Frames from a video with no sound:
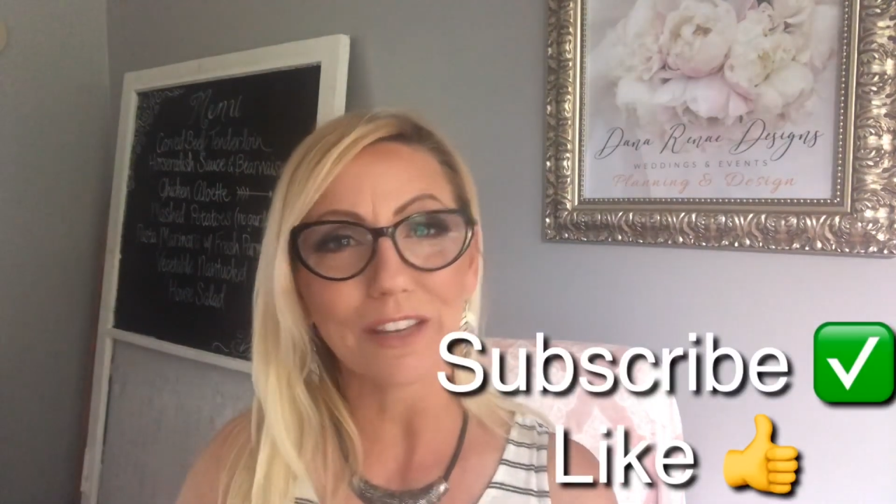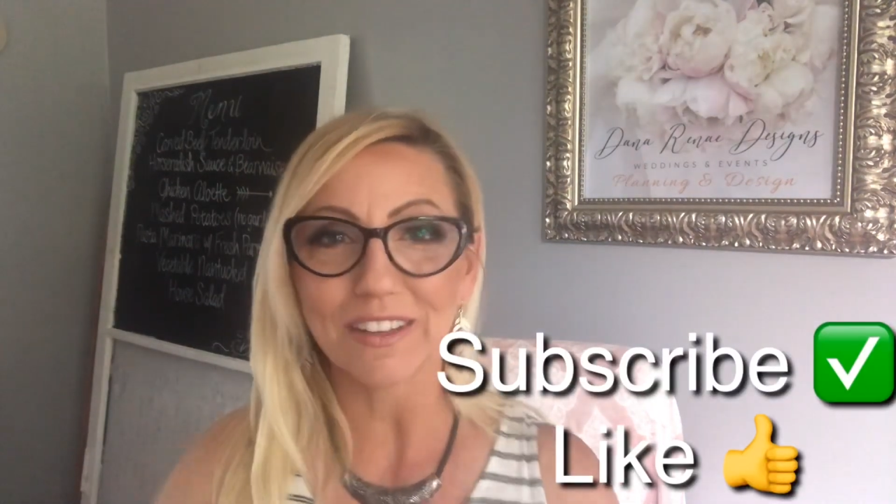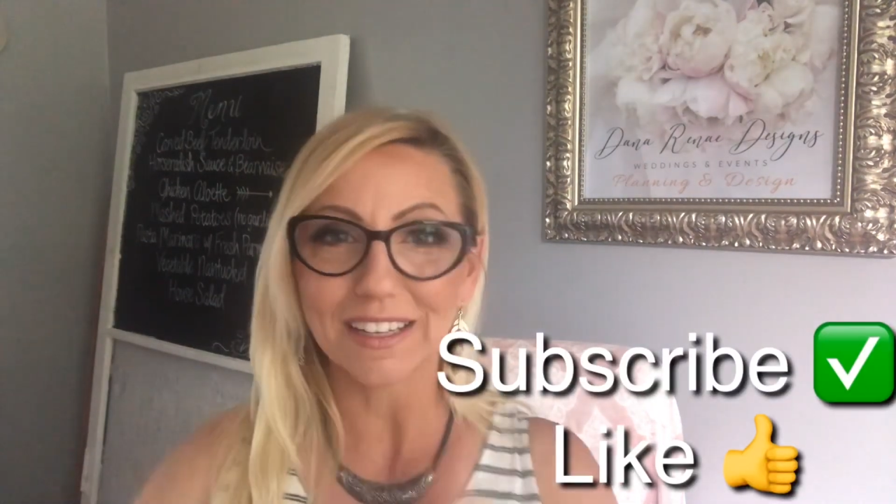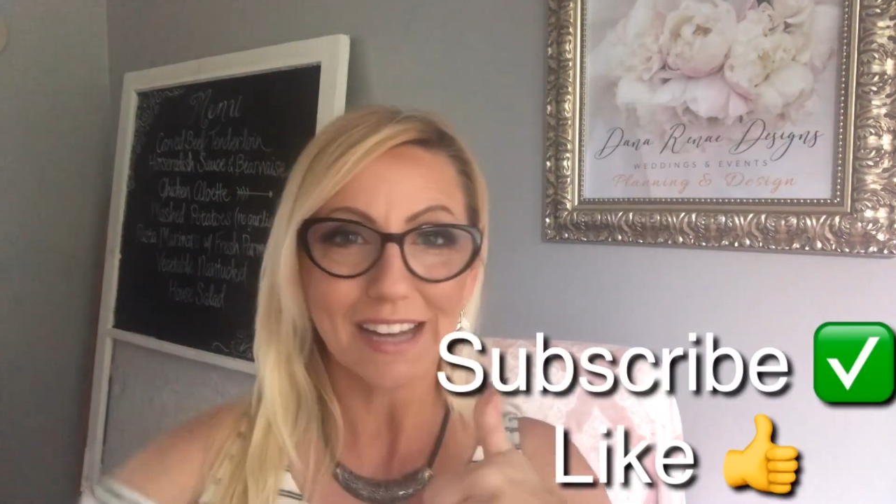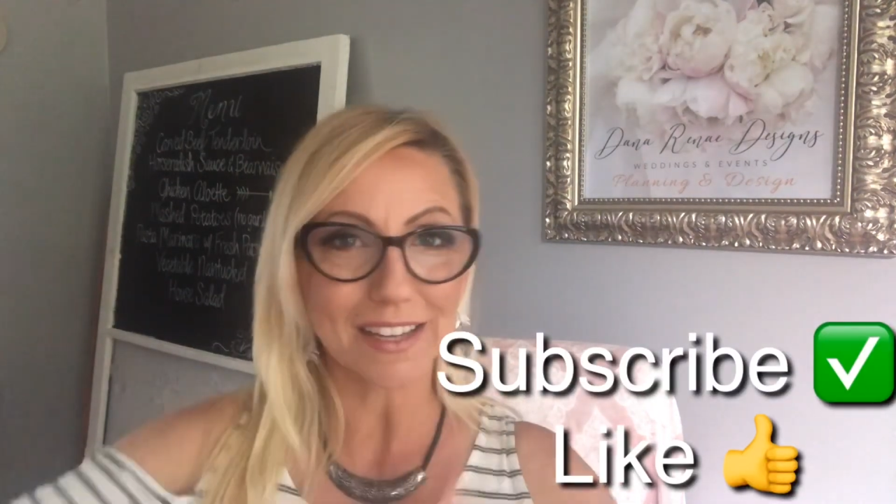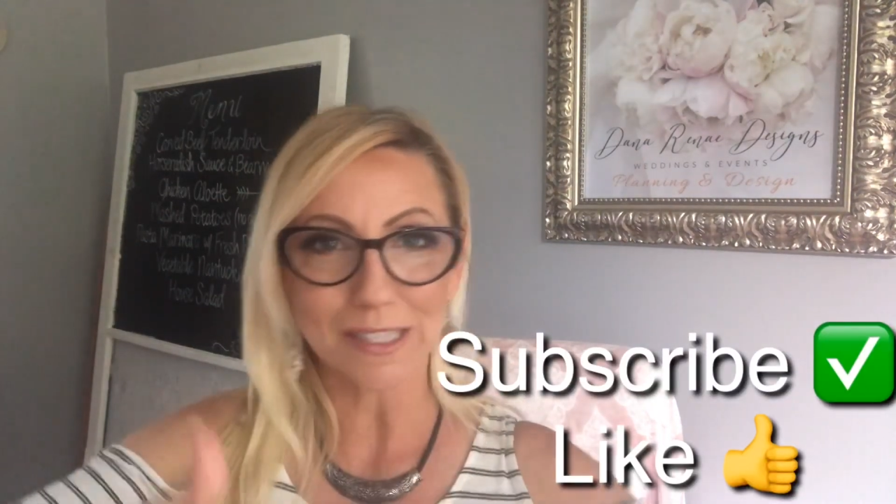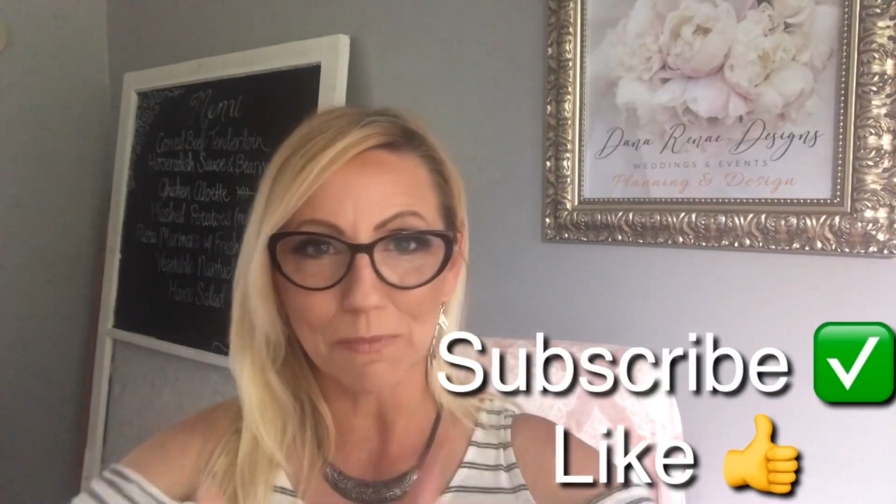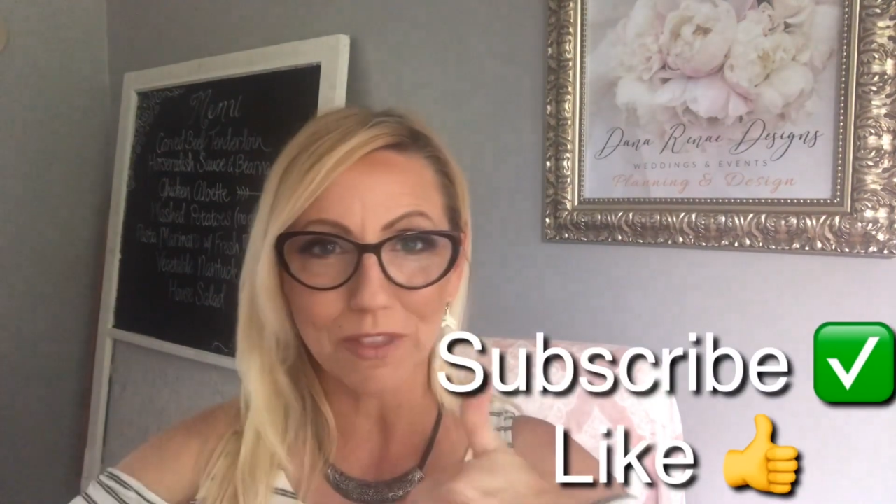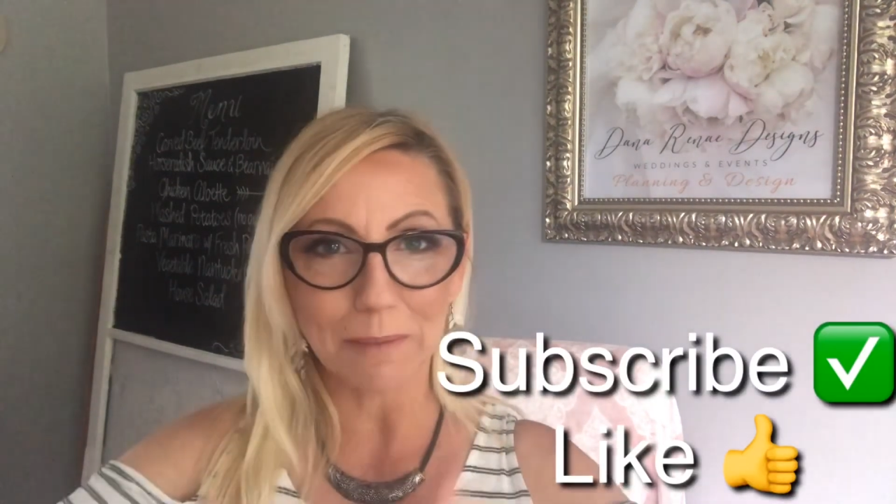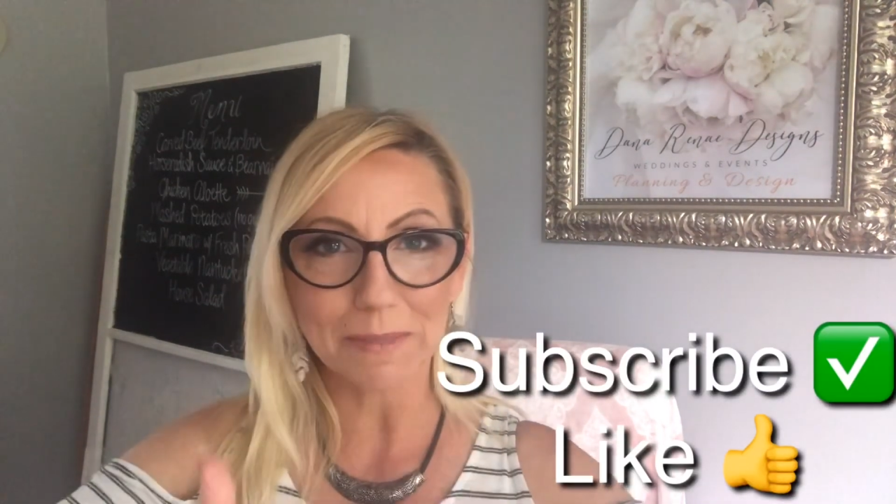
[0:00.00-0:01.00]
giving us
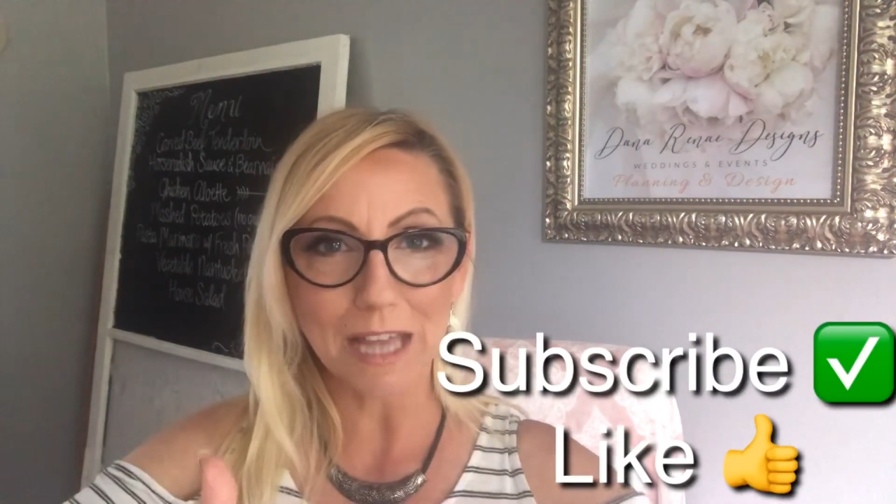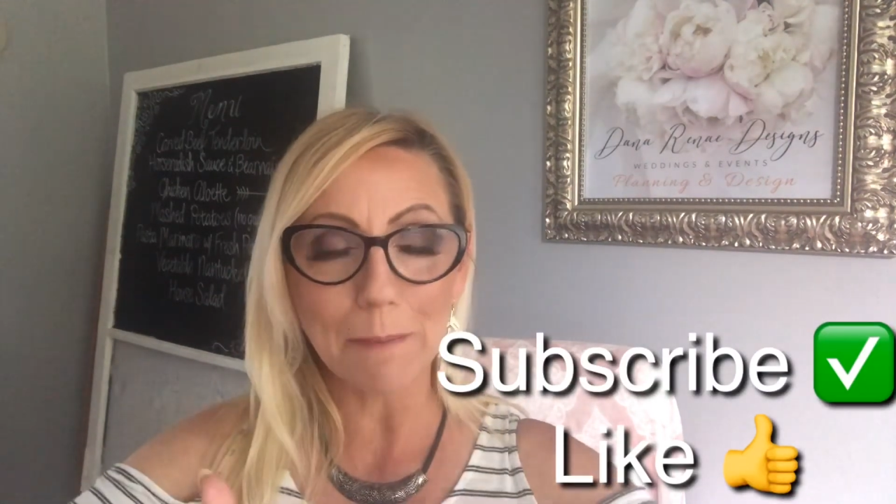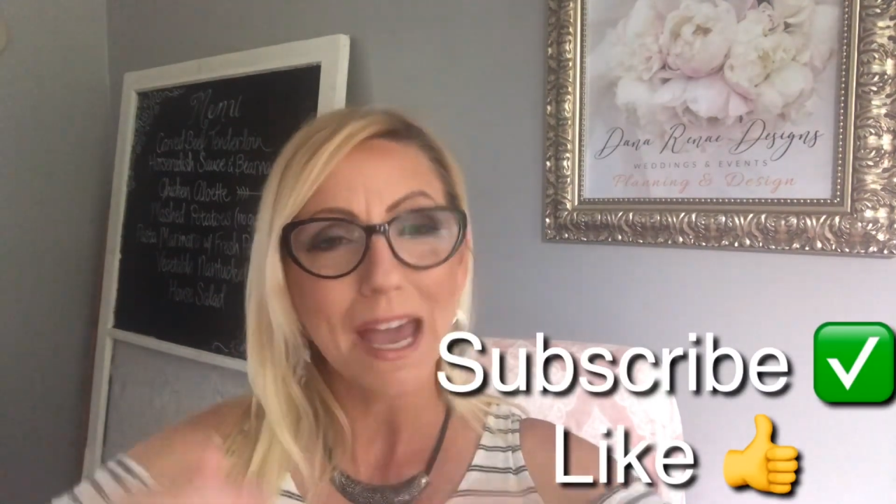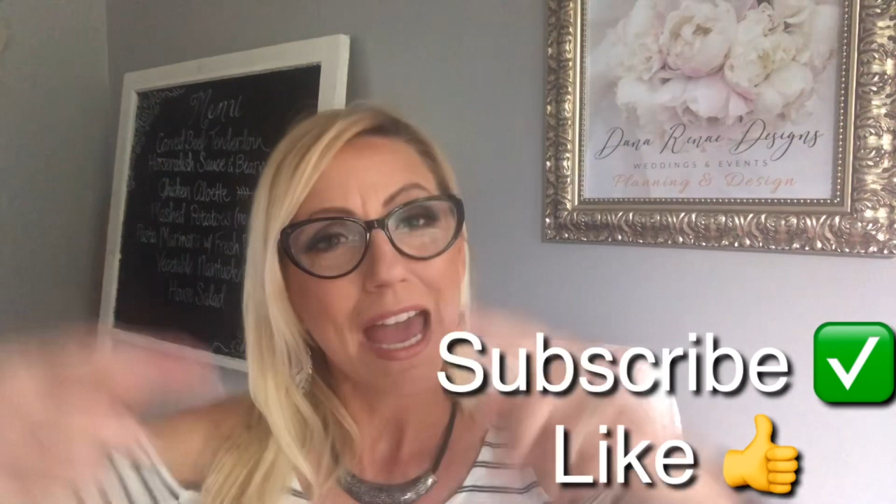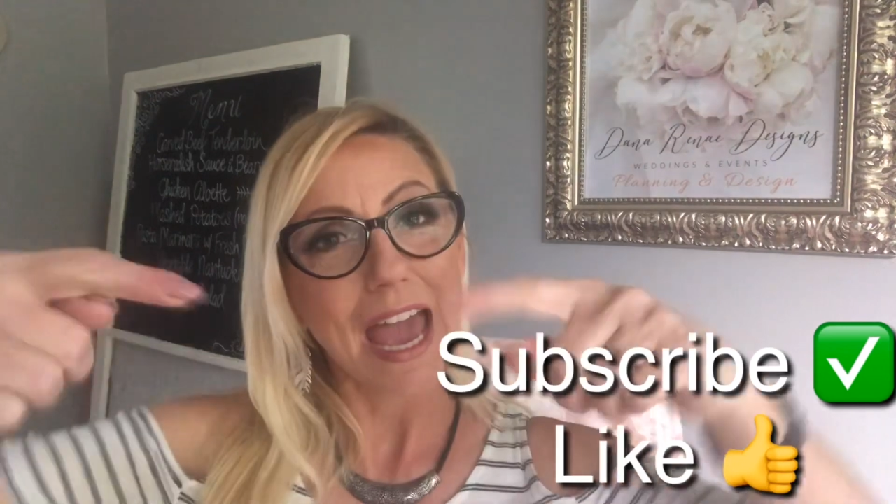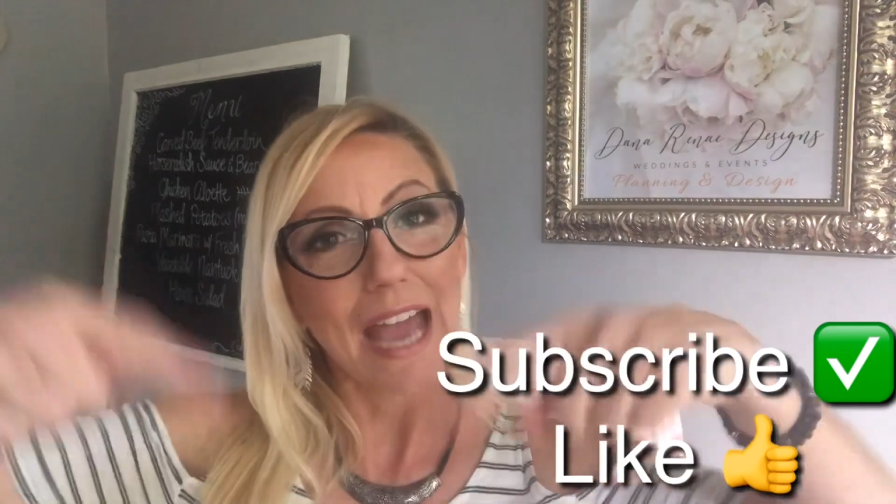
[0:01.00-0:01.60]
some thumbs up,